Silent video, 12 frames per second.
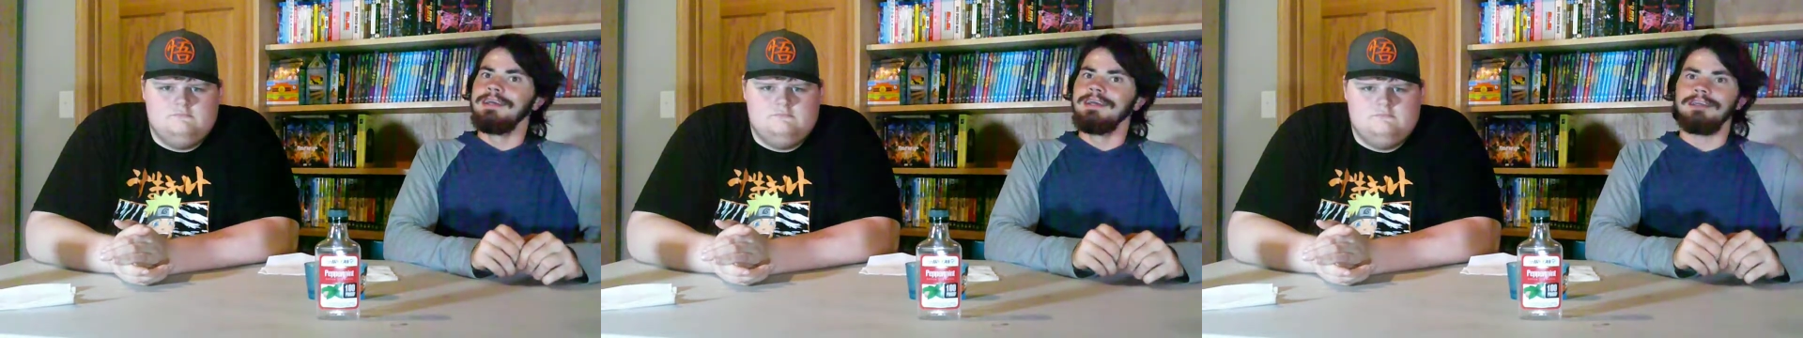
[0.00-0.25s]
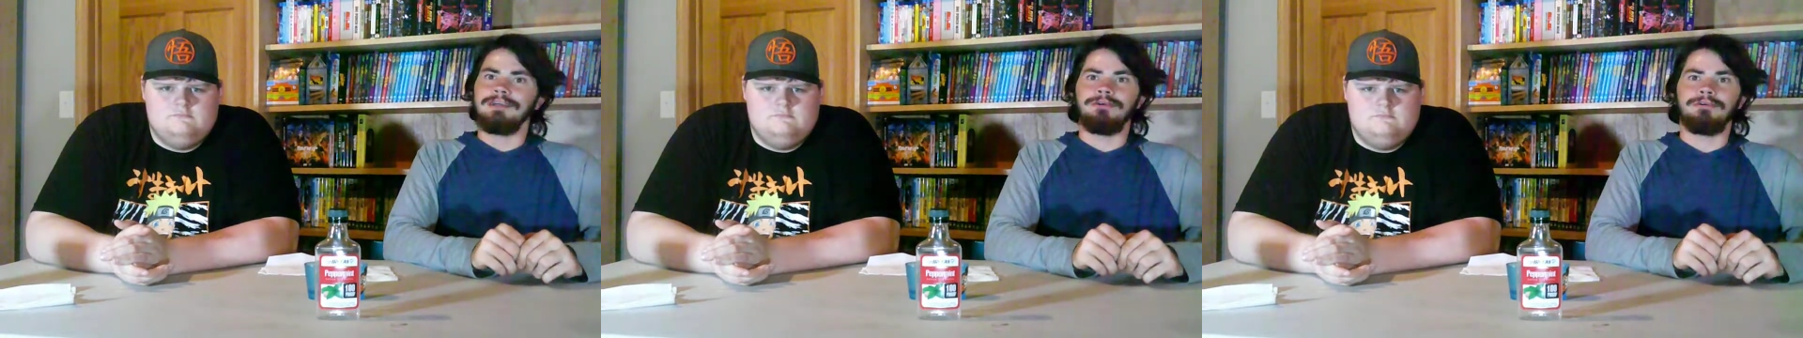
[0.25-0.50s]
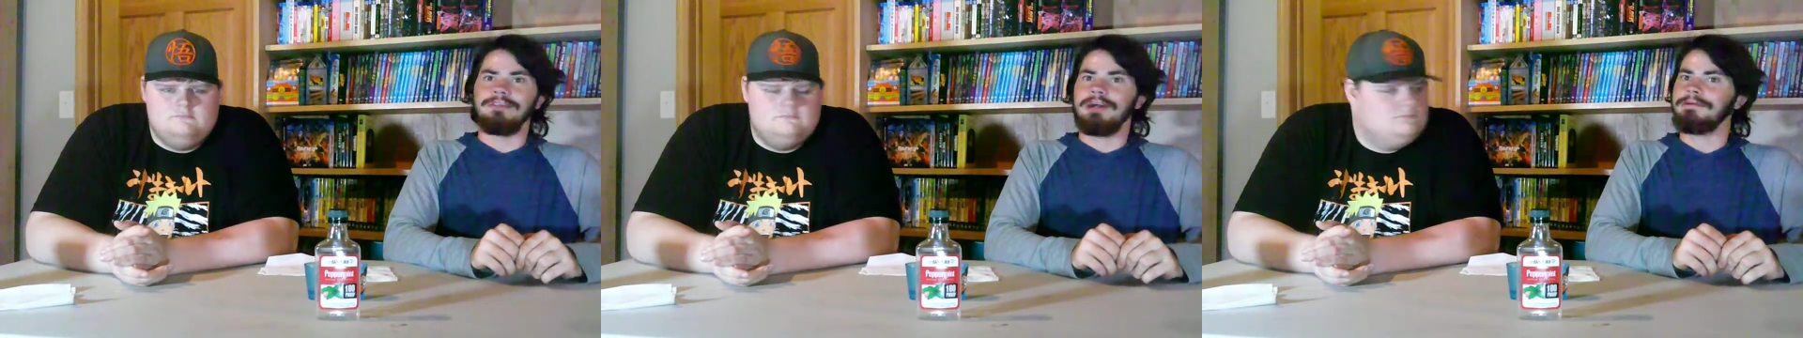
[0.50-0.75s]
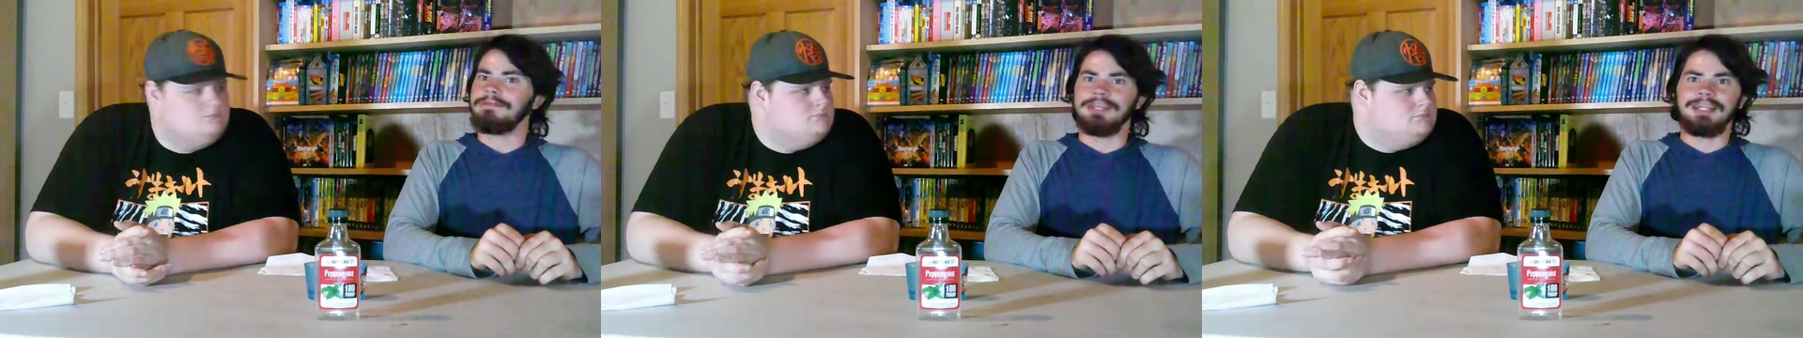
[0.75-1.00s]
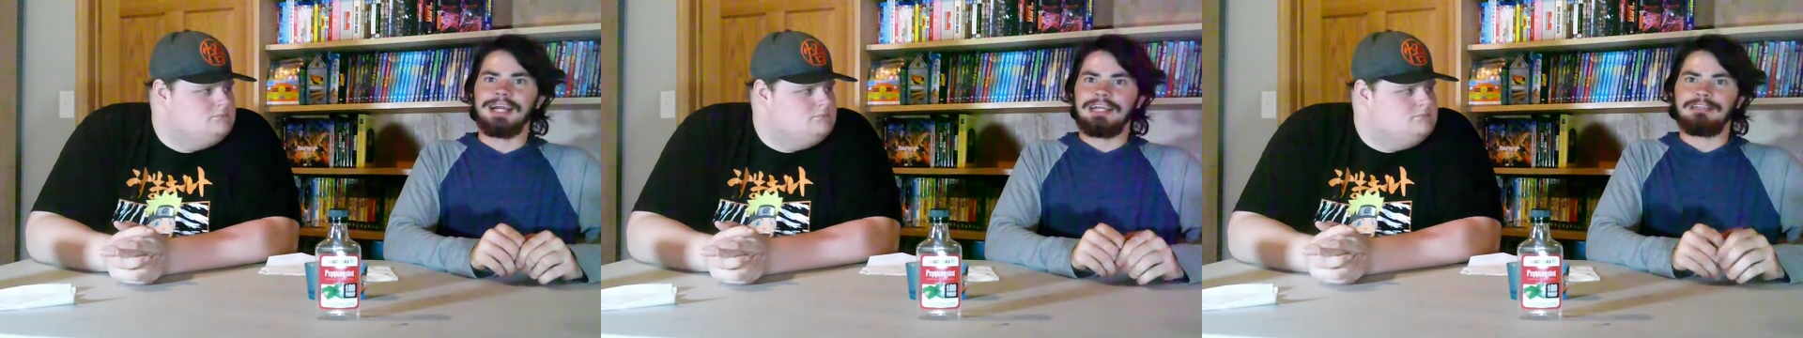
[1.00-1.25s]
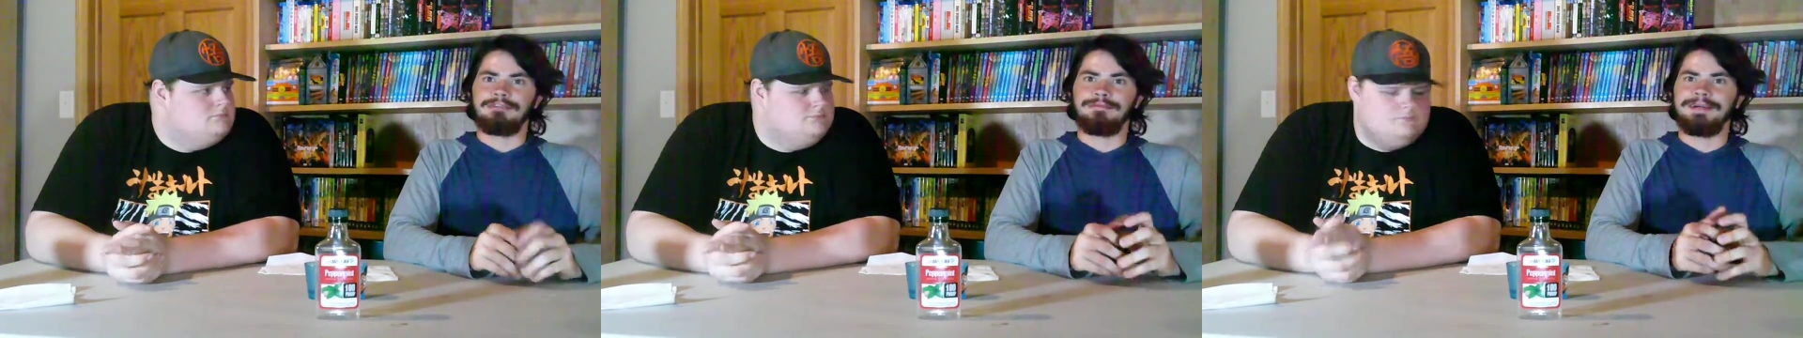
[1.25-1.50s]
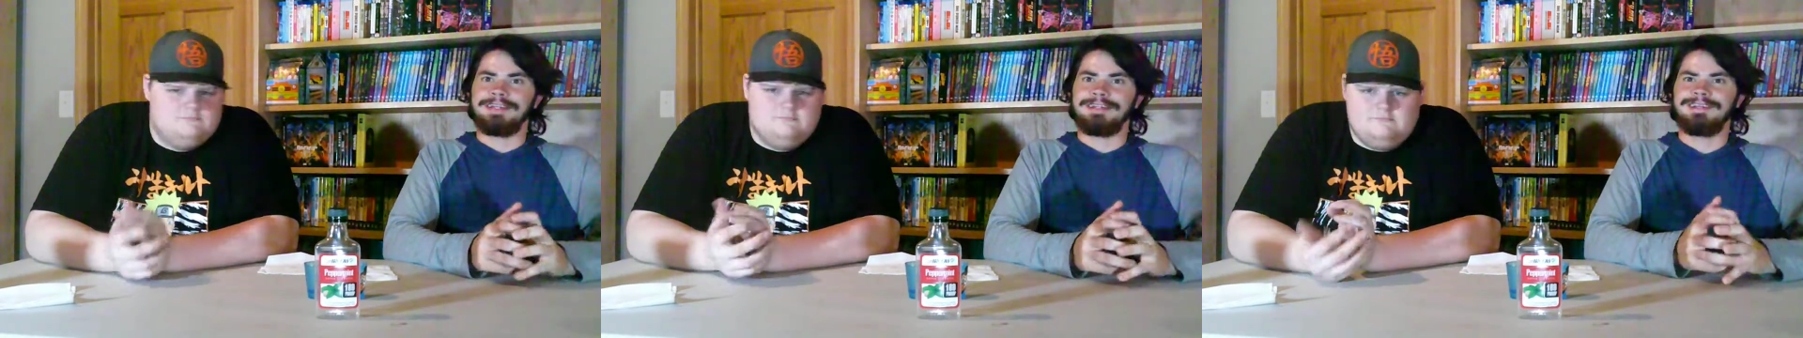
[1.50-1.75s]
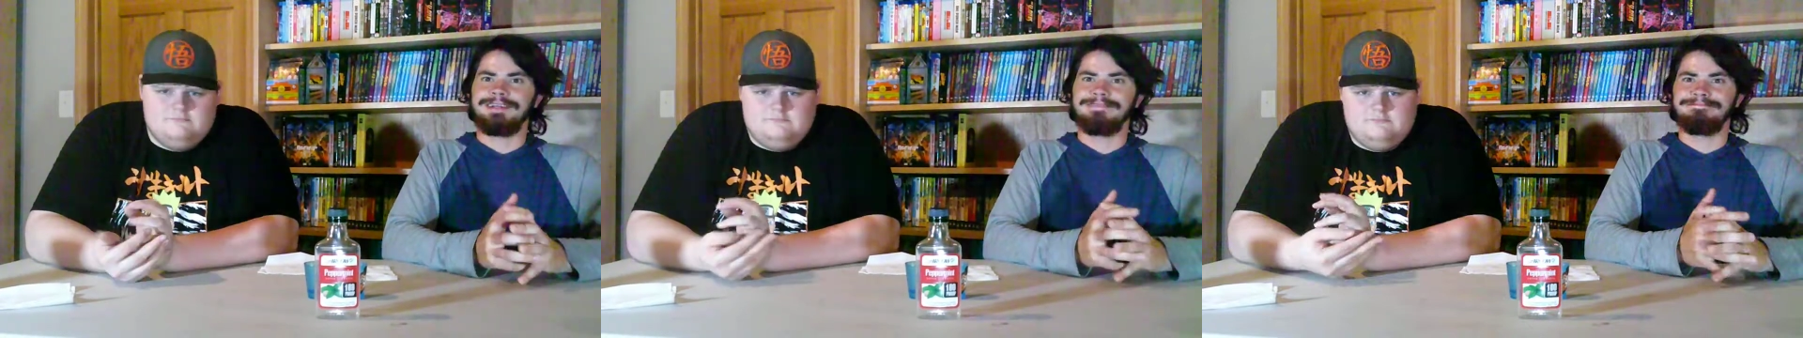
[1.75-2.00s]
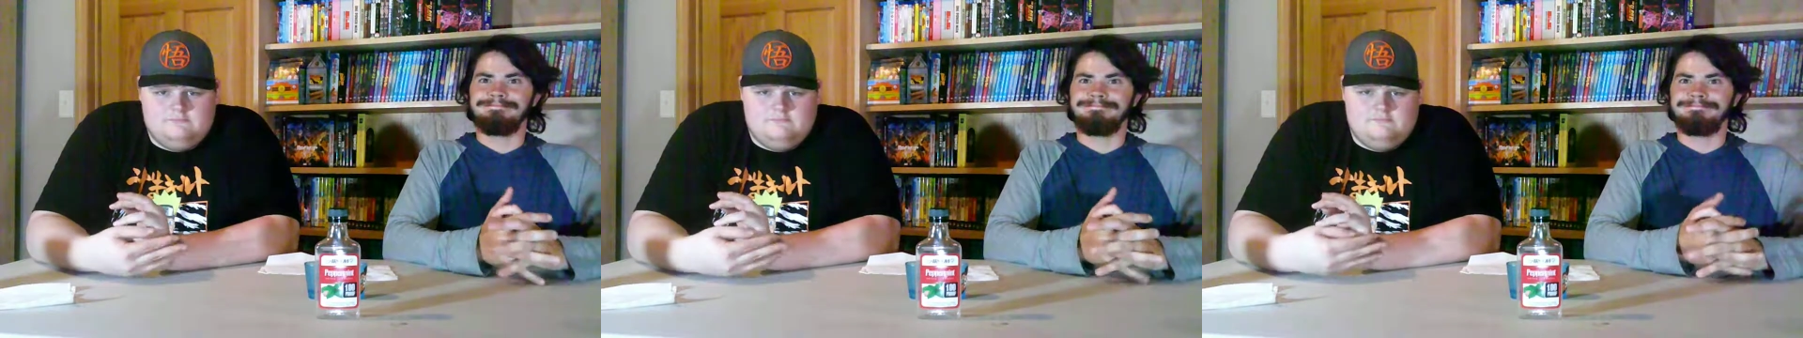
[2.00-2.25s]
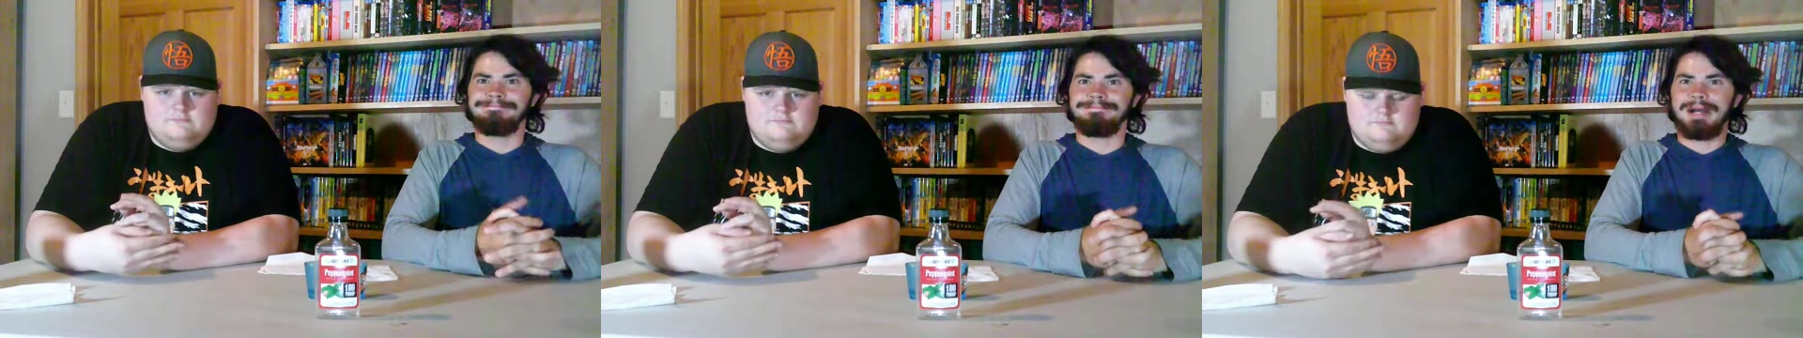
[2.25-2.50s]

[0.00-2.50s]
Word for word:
Speaker 1: you'll love the next one. Bye